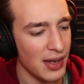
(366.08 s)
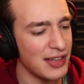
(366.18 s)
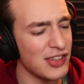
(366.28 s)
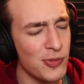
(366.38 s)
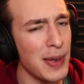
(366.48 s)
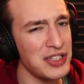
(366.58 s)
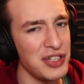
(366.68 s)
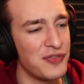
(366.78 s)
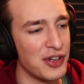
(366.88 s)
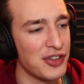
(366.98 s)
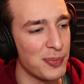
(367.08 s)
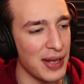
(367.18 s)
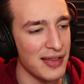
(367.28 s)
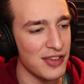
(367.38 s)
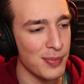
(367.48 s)
it's especially fun to
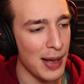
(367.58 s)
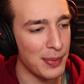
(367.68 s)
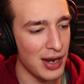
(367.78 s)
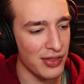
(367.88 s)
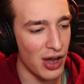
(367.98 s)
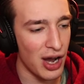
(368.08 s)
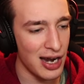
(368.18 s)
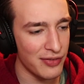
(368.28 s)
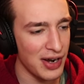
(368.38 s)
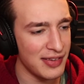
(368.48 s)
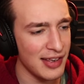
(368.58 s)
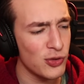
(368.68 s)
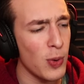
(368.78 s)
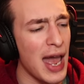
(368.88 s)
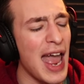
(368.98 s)
play this map at like the higher
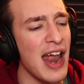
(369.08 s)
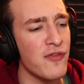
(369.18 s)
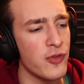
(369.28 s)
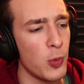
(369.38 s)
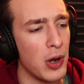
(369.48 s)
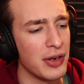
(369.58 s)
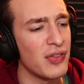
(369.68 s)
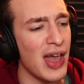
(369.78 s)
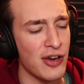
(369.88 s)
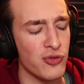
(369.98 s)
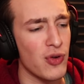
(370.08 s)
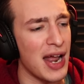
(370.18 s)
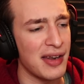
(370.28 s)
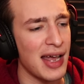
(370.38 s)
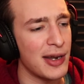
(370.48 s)
ratings where everyone and their
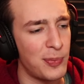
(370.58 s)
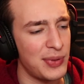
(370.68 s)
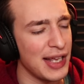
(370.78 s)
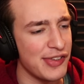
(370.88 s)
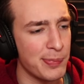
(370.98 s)
granddad plays